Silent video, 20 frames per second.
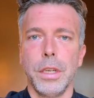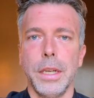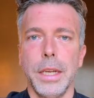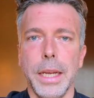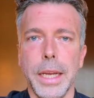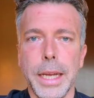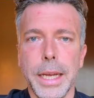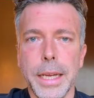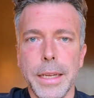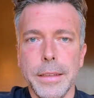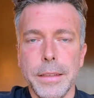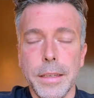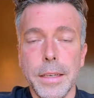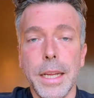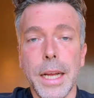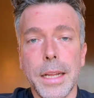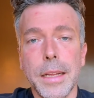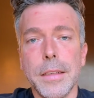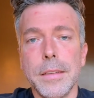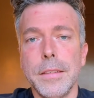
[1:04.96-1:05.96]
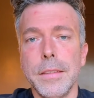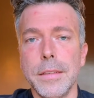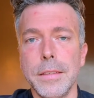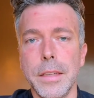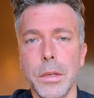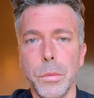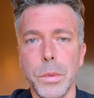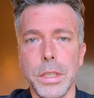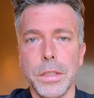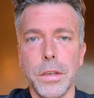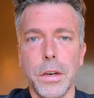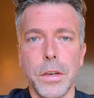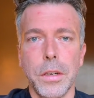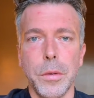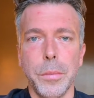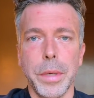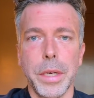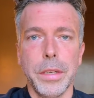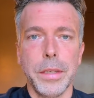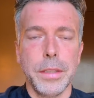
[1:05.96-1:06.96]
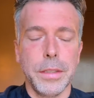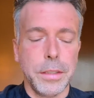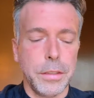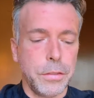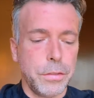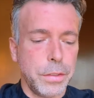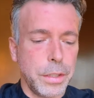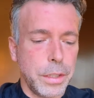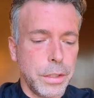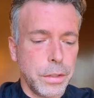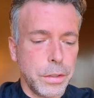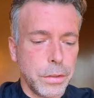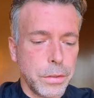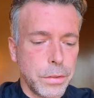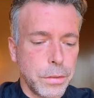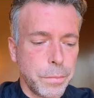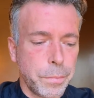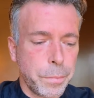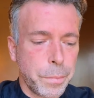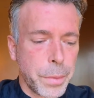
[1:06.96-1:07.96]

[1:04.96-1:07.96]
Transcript: and analysis that we talk about in these videos.